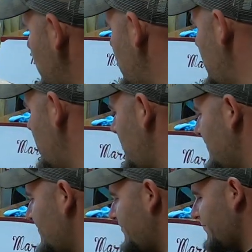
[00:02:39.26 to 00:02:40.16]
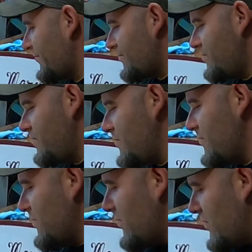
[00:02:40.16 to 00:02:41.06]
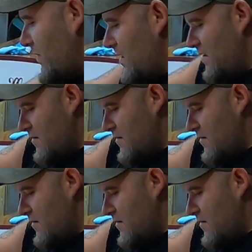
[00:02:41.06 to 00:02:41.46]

So Joe will keep trimming,